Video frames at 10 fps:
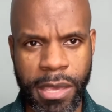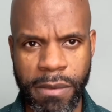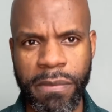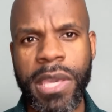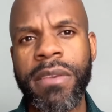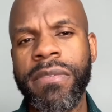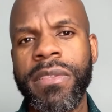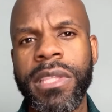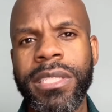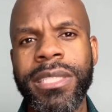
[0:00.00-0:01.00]

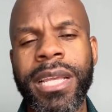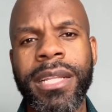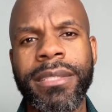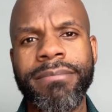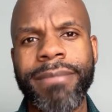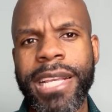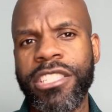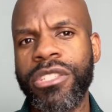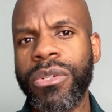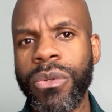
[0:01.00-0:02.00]
Faith does not
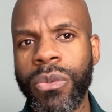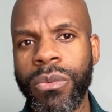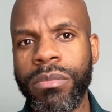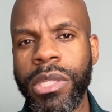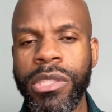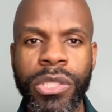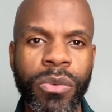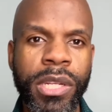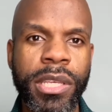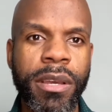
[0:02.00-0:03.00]
exclude the
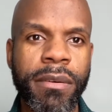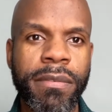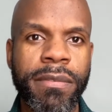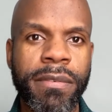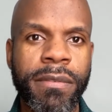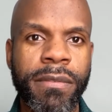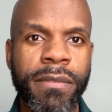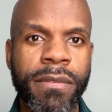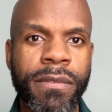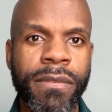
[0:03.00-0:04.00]
duty of,
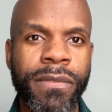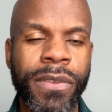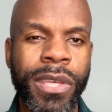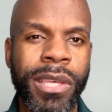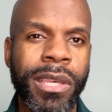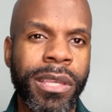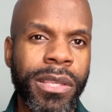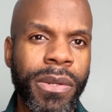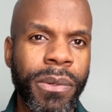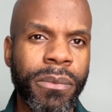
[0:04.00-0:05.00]

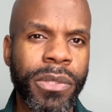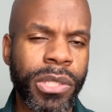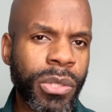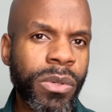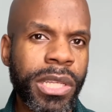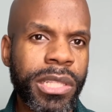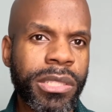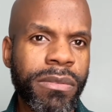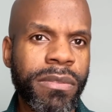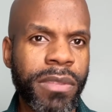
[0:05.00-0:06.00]
the duty
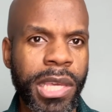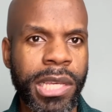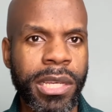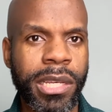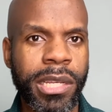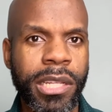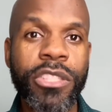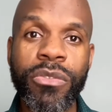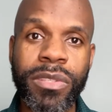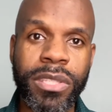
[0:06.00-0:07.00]
to think,
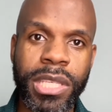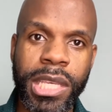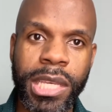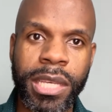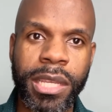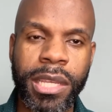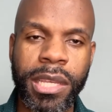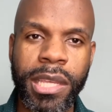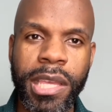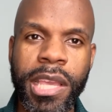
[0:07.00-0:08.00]
to seek,
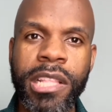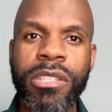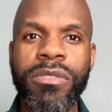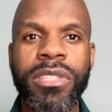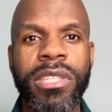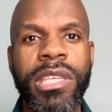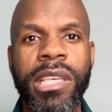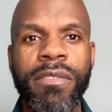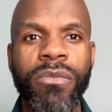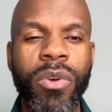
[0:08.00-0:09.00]
and to see
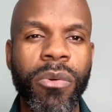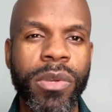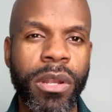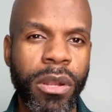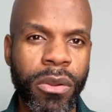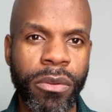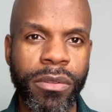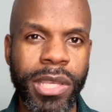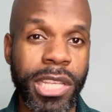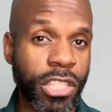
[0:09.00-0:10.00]
if what we learn
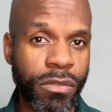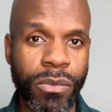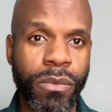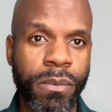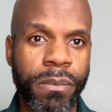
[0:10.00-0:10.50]
is true.